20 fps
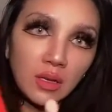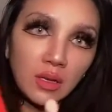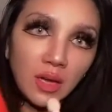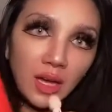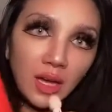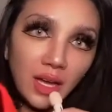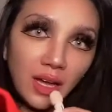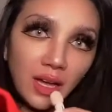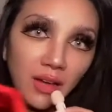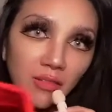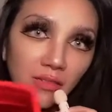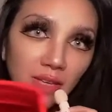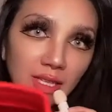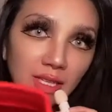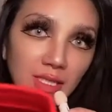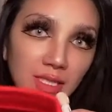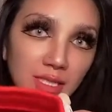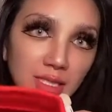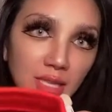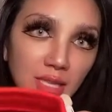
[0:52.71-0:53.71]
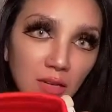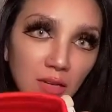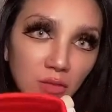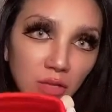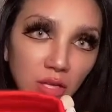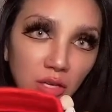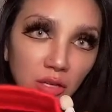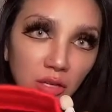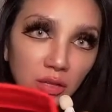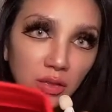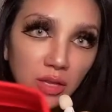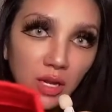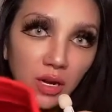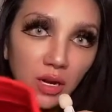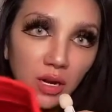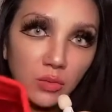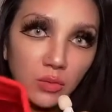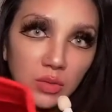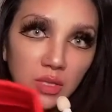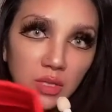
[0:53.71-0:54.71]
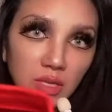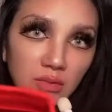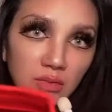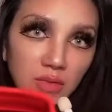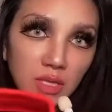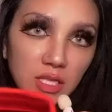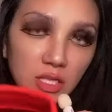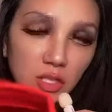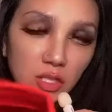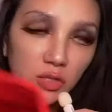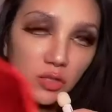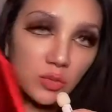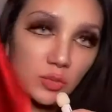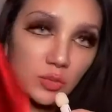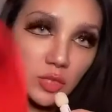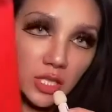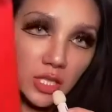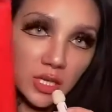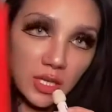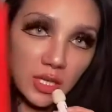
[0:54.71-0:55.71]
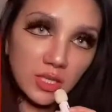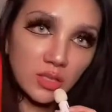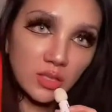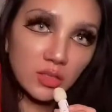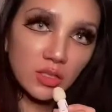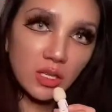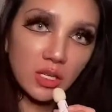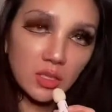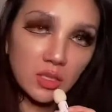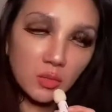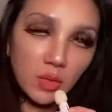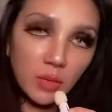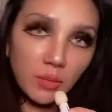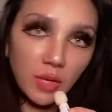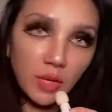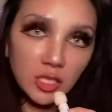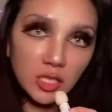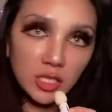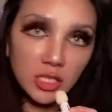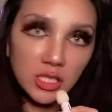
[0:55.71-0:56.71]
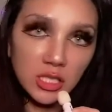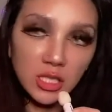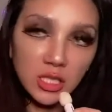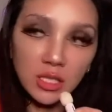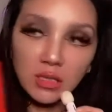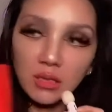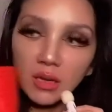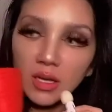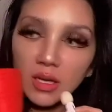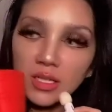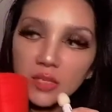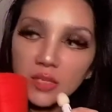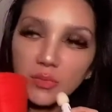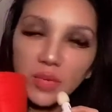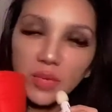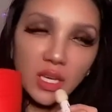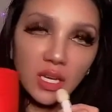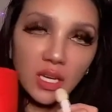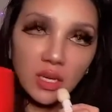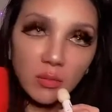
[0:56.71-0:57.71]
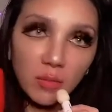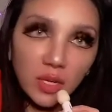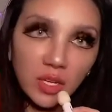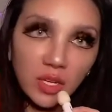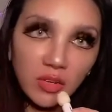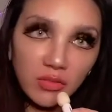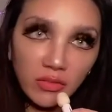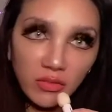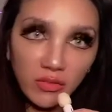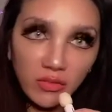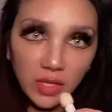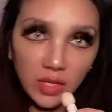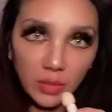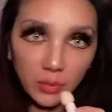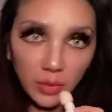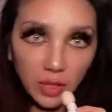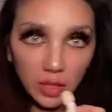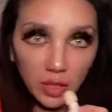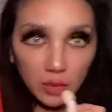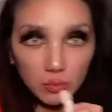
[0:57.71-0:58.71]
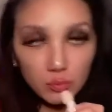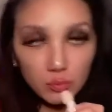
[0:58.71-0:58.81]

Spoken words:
I have a discount code that I will leave in the description in case you guys want to purchase it. I don't make any money off of it, but